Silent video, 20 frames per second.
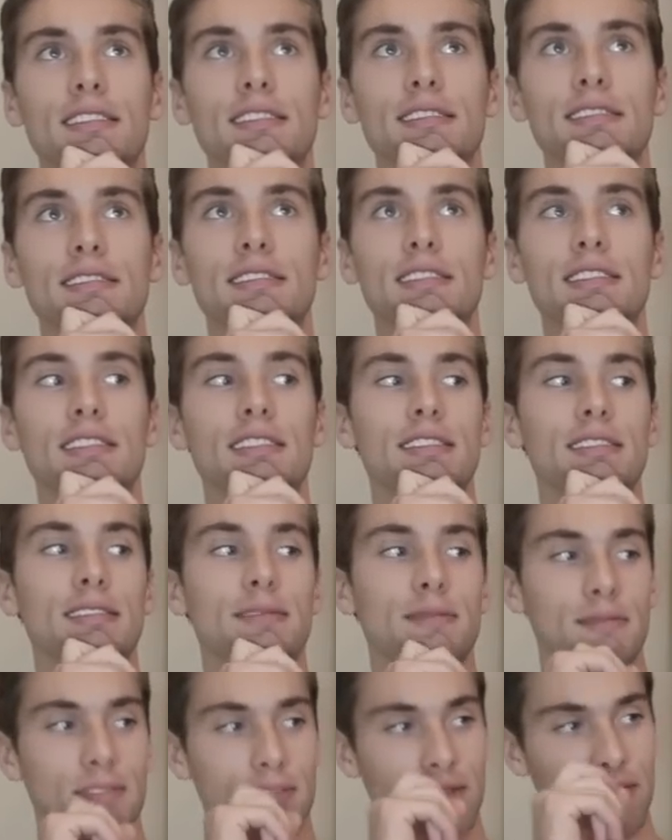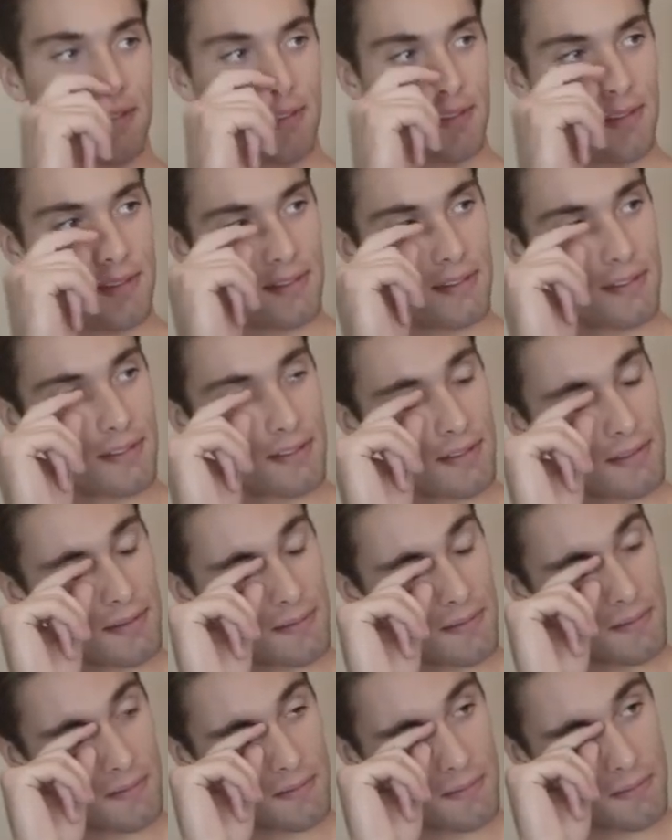
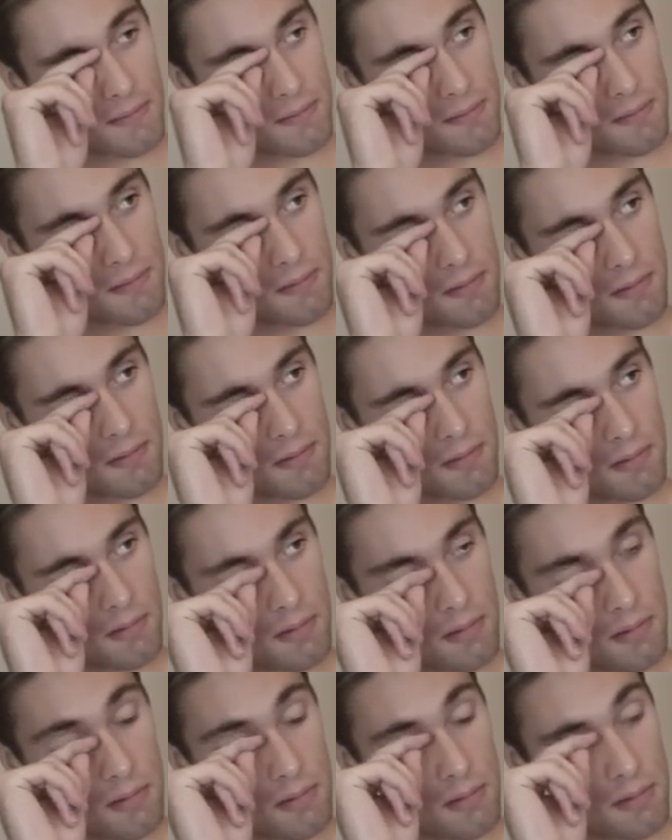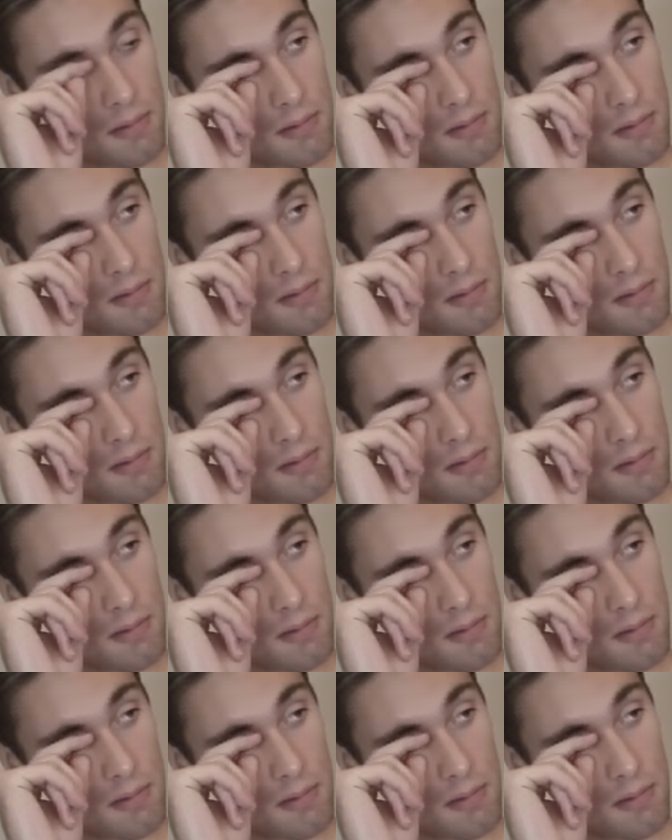[no speech]